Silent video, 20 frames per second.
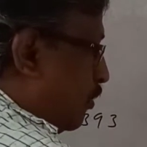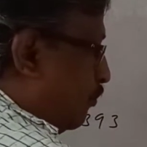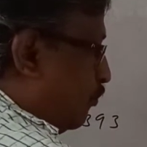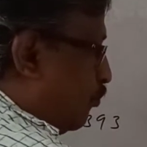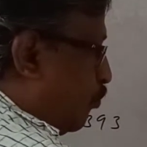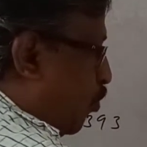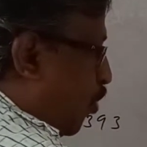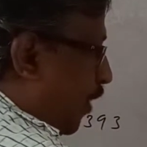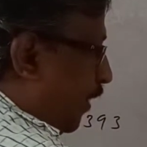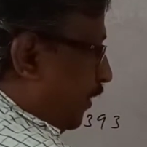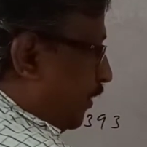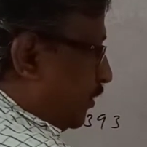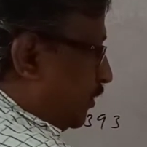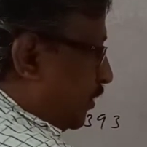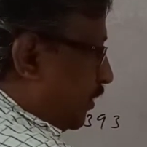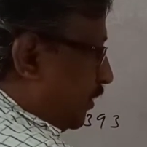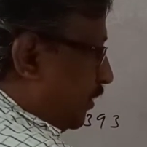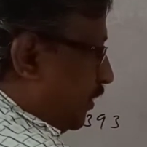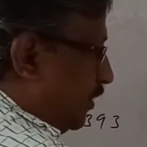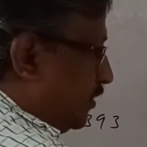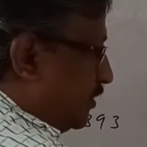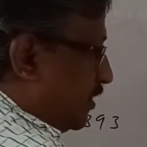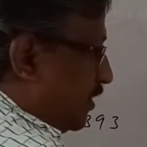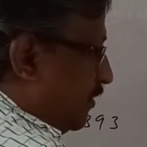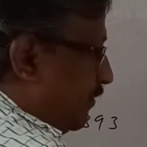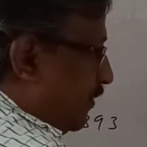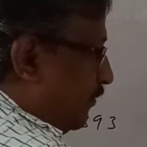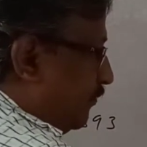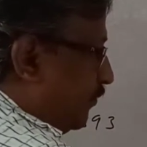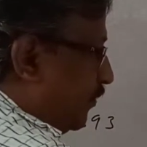
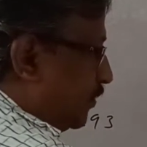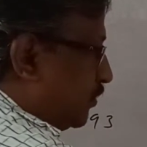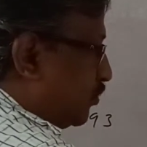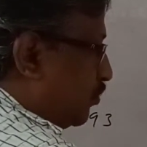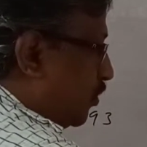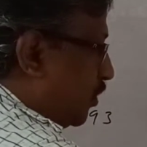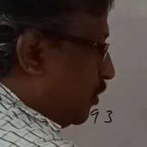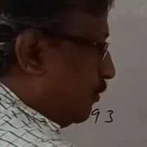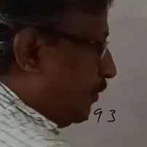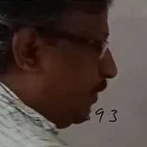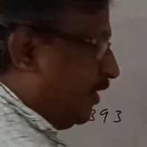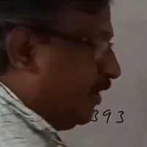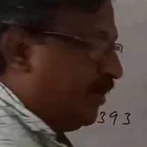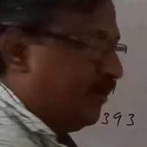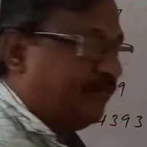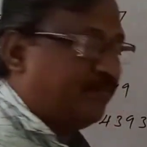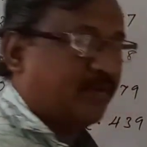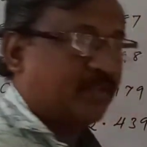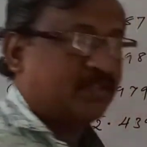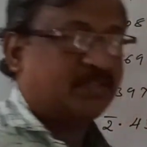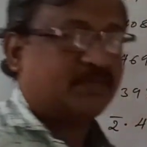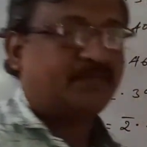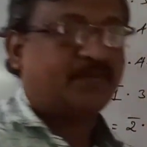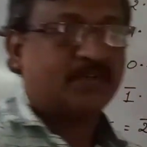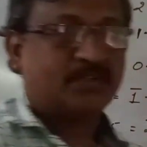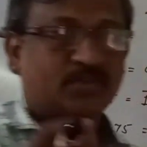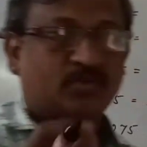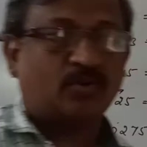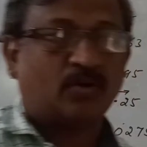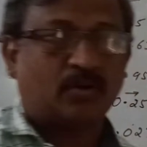0.37, first column mean difference,
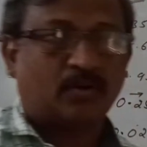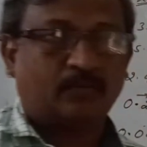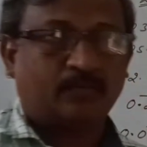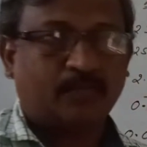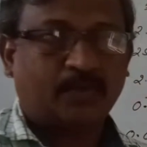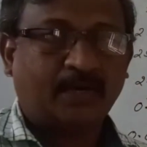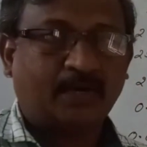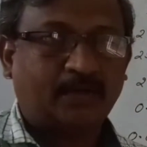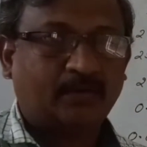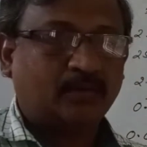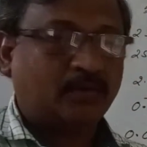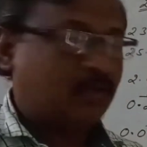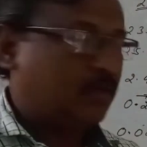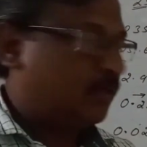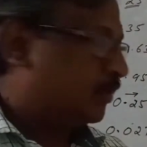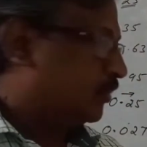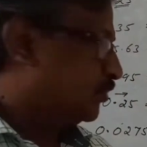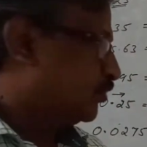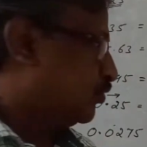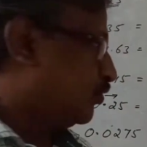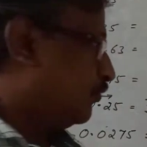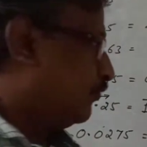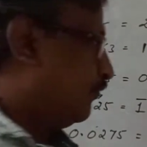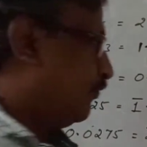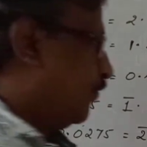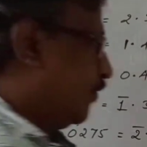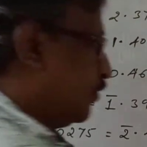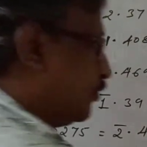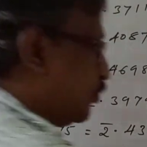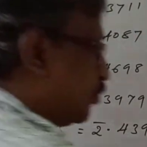first column, right? So
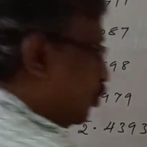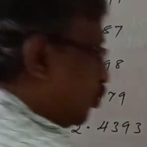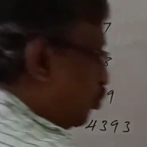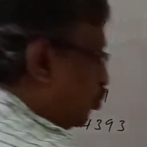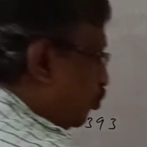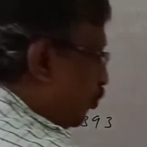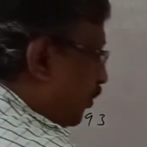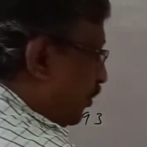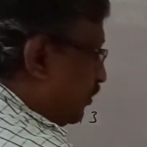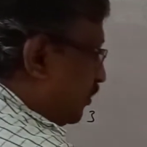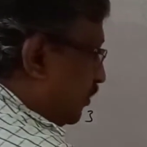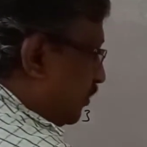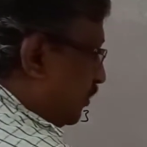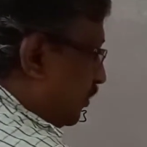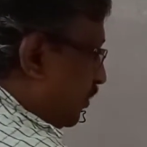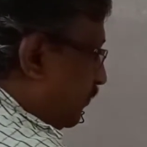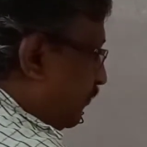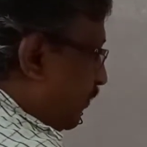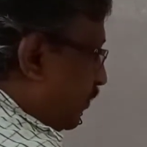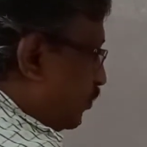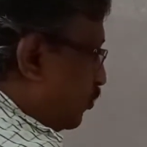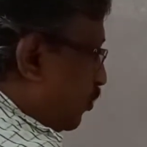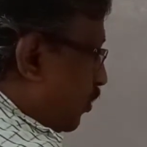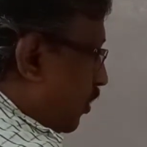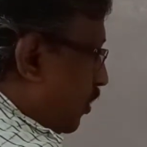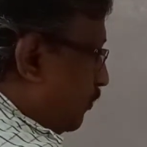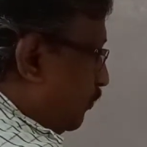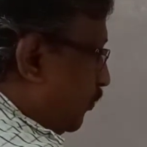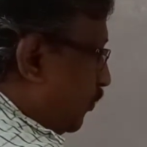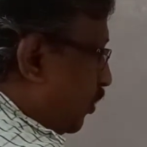first 2 digits in the first
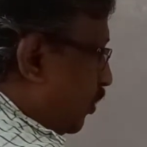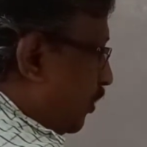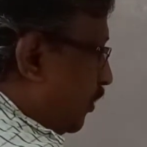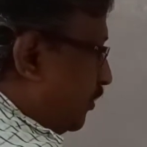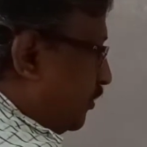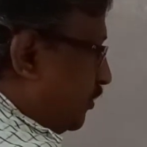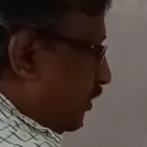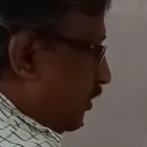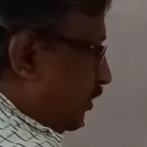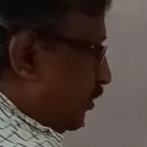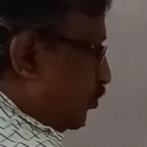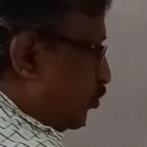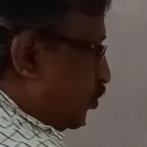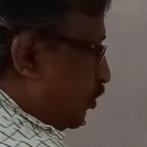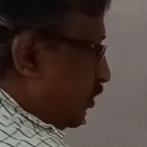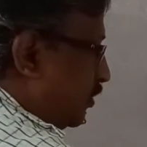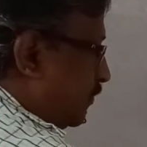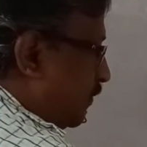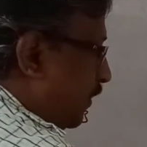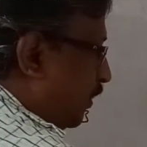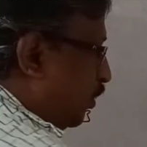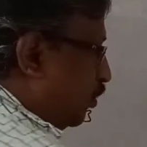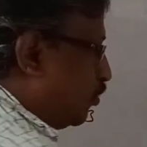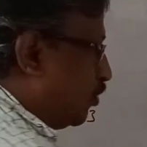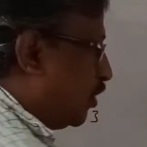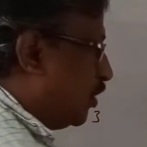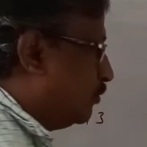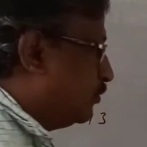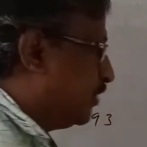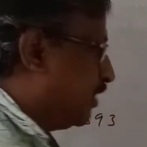column, third digit in those respective
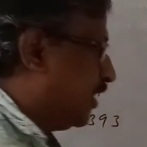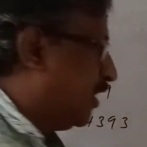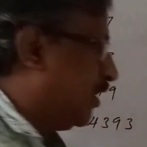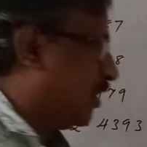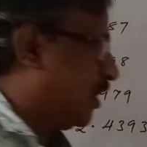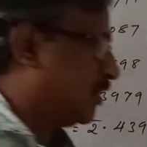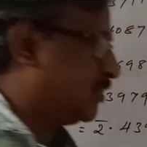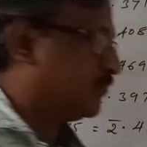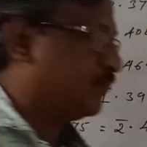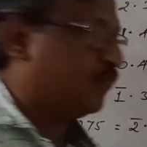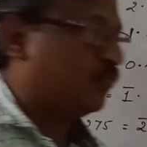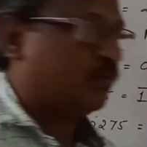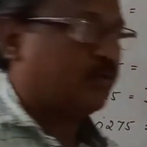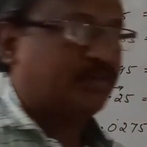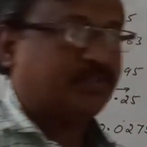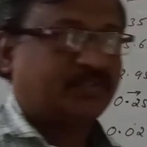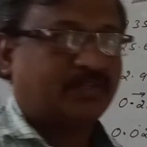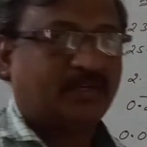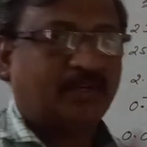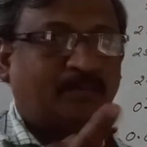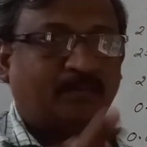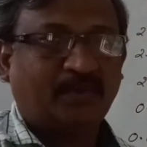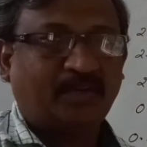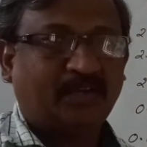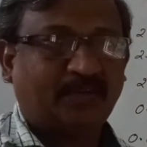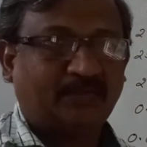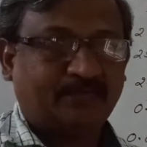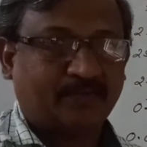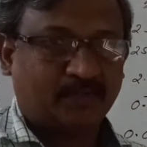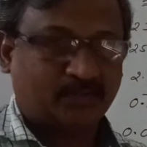columns, and last 4 digit in mean
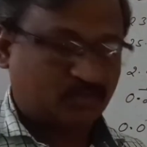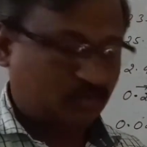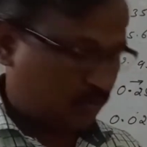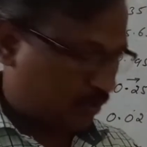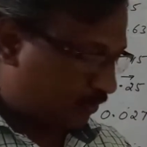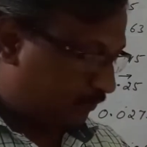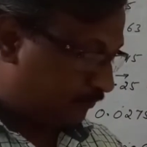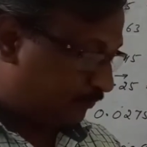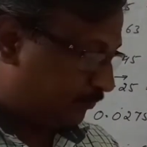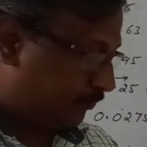difference column.